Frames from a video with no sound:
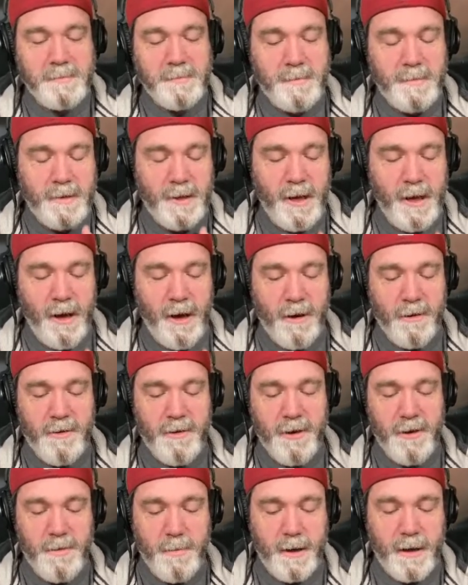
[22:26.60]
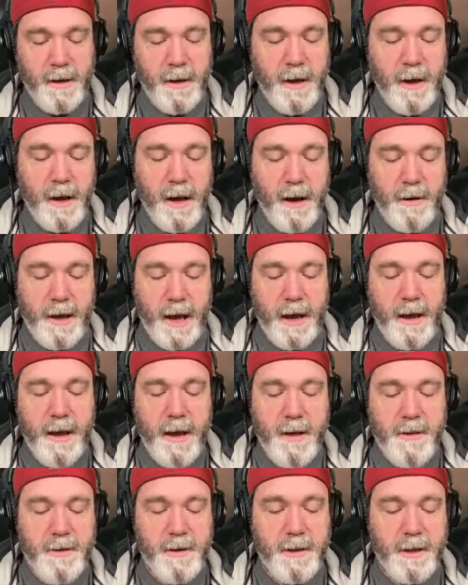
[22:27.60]
Oh, excuse me. Okay,
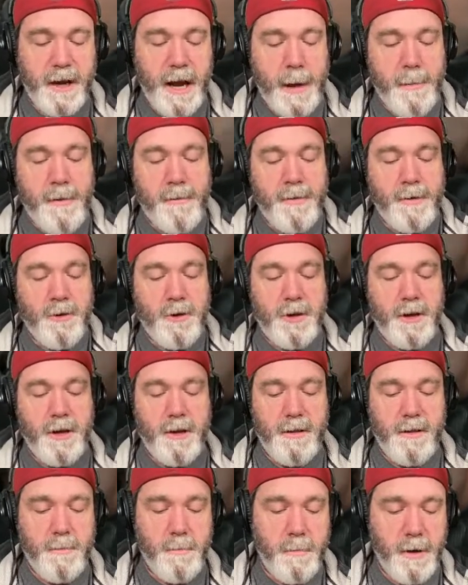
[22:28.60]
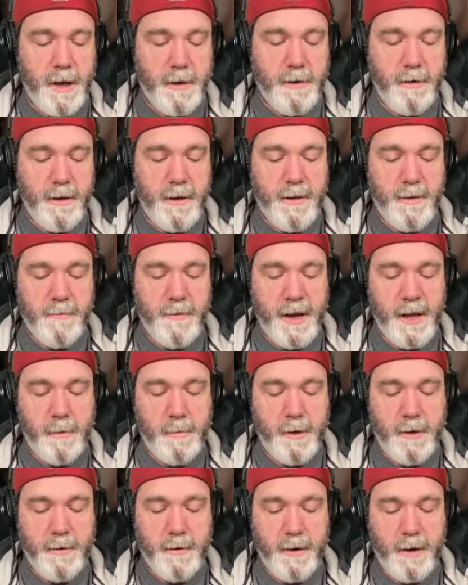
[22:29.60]
so the Goblinville sheet bundle is available
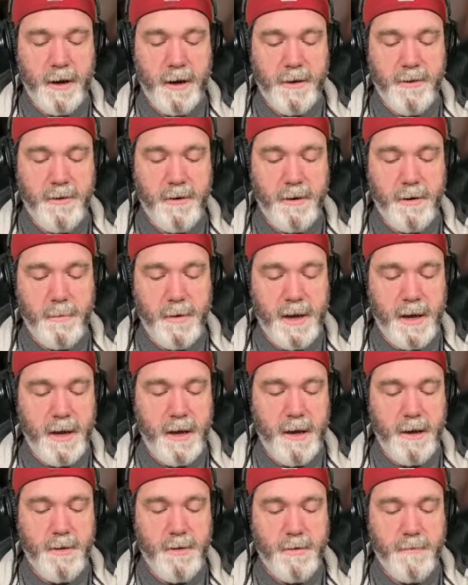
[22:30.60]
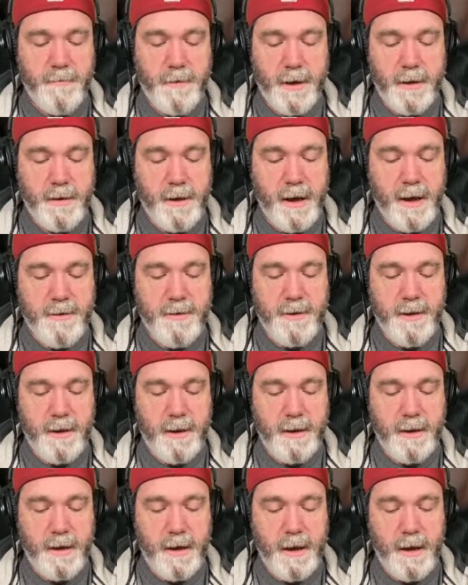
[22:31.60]
on our Kickstarter page.
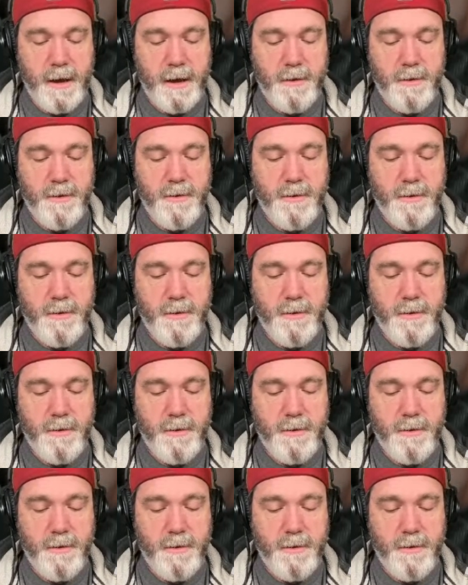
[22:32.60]
Fantastic. And